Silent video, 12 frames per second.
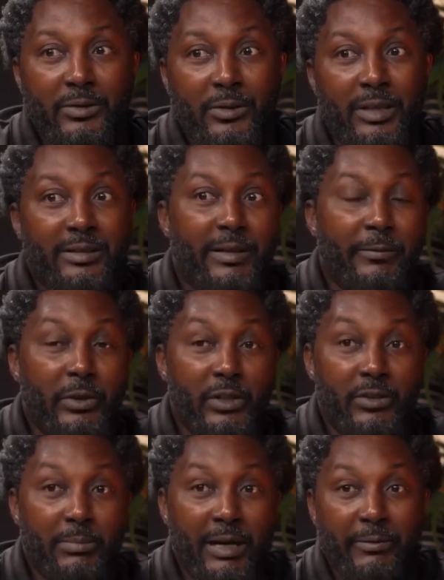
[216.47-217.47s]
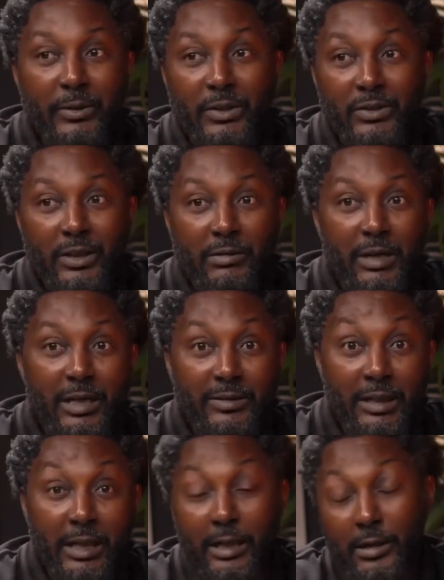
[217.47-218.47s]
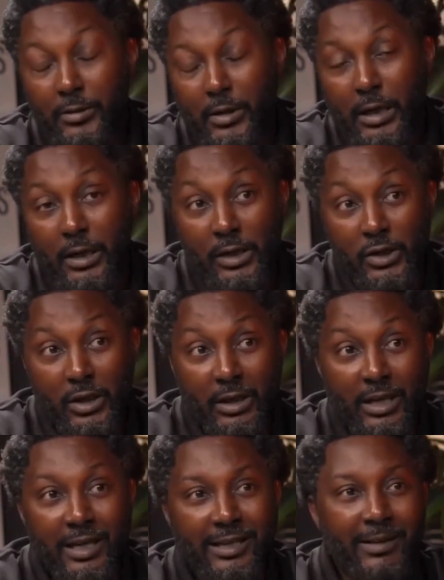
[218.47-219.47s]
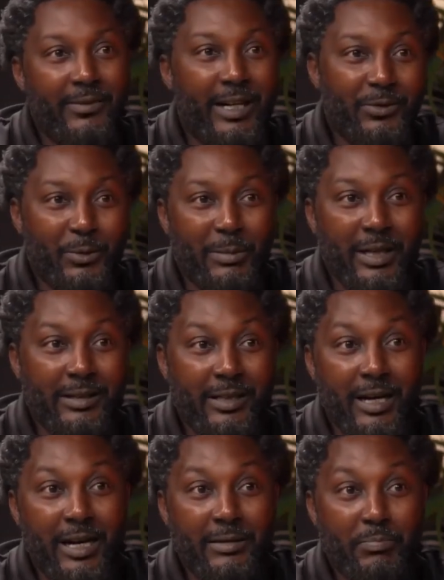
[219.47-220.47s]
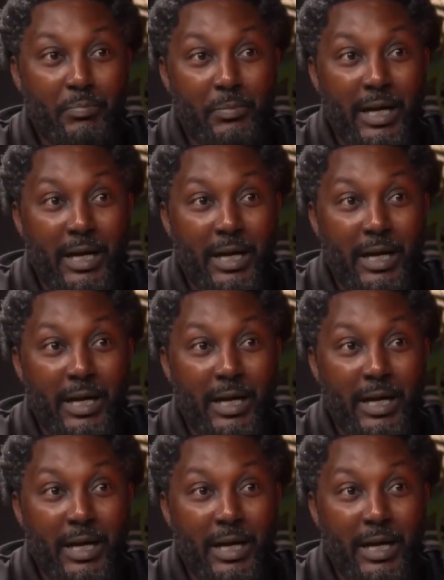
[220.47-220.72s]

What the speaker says: as soon as I finished my first degree as an electrical engineer, I gave that to my dad.